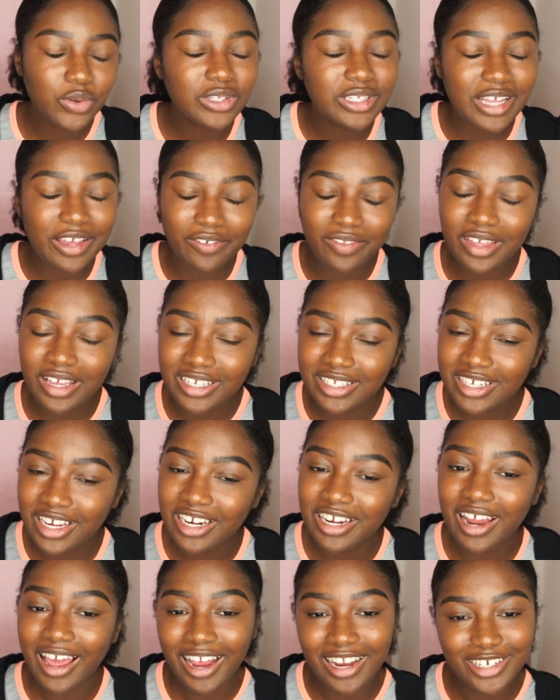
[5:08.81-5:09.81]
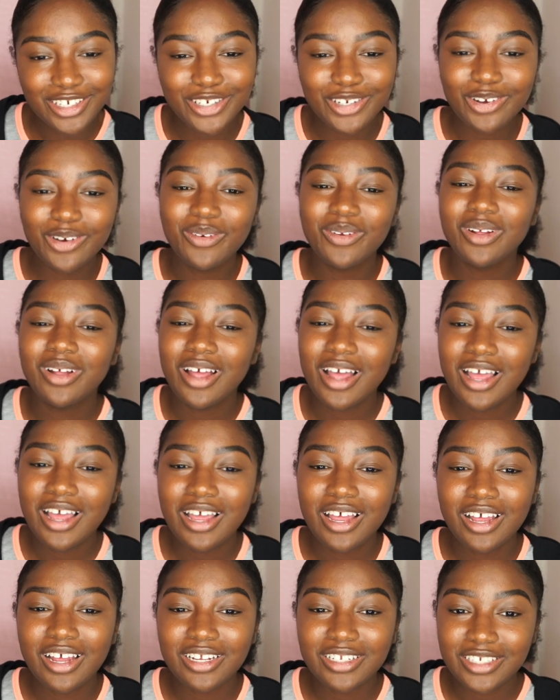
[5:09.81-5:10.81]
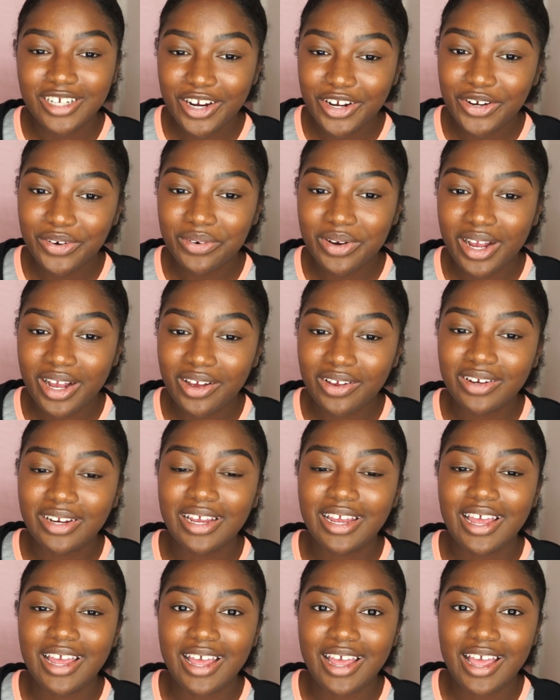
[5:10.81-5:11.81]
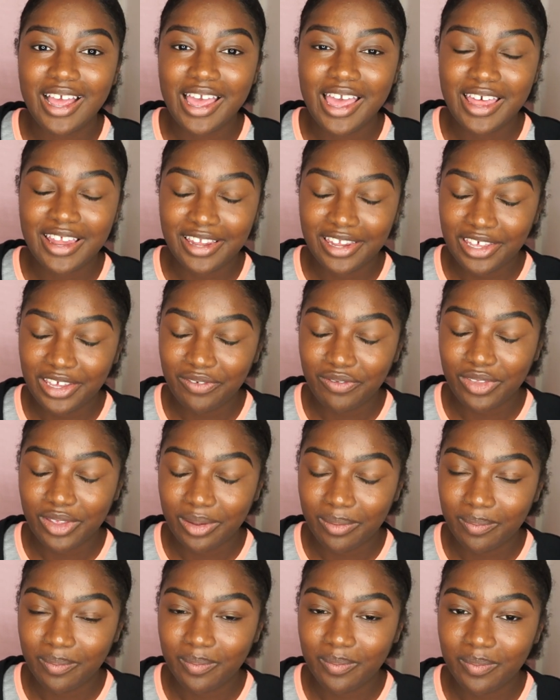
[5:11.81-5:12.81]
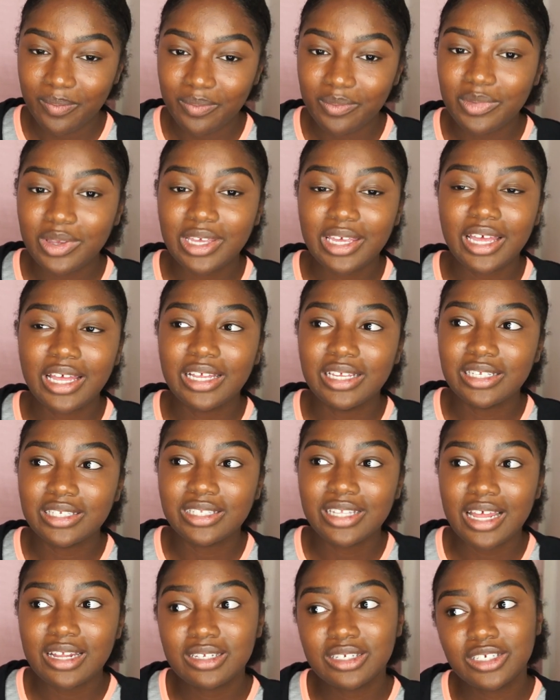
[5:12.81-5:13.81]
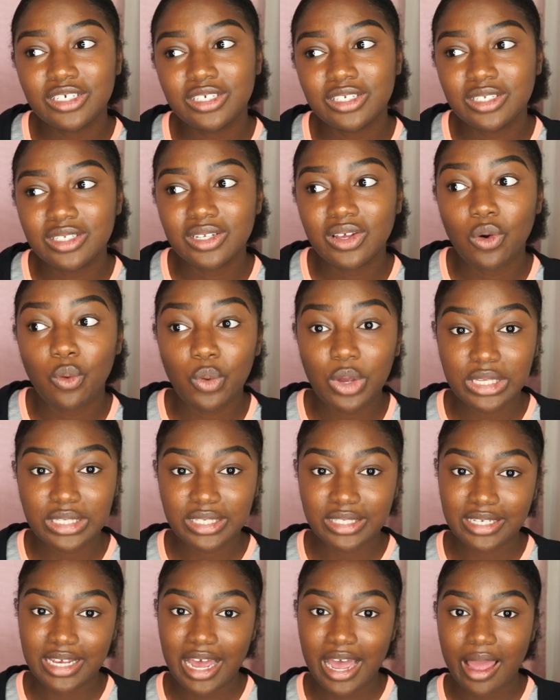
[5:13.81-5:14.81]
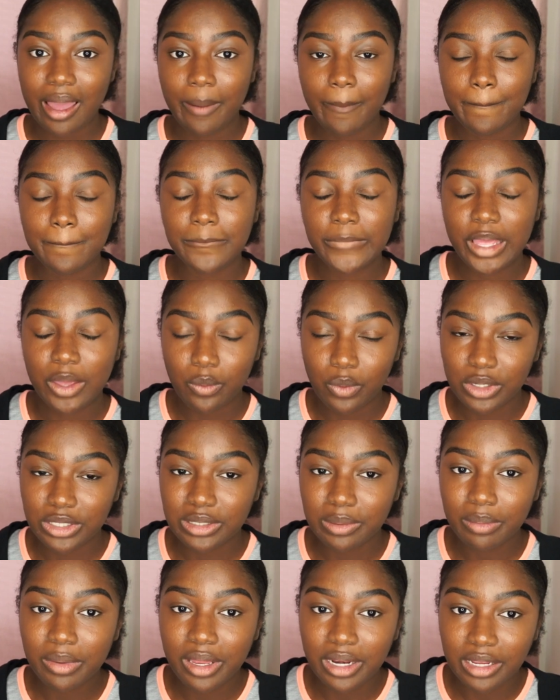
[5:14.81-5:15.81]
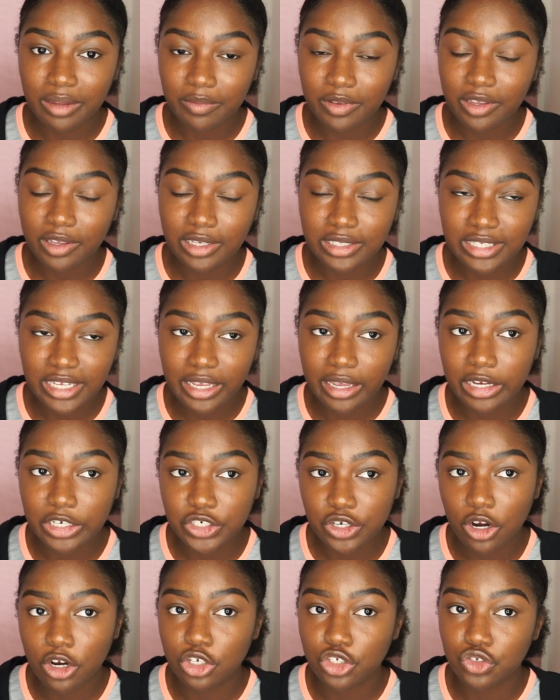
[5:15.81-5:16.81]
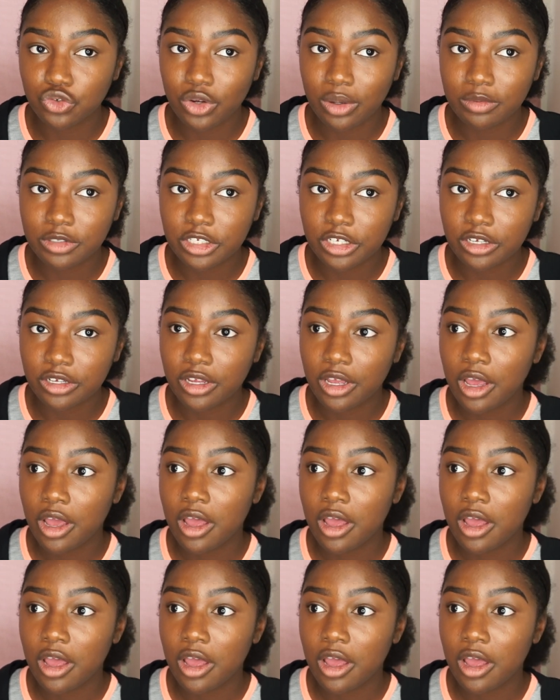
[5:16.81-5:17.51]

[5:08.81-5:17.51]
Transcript: say, if they say national, turn around and leave them because that's just a waste of time and waste of money because they could charge you up to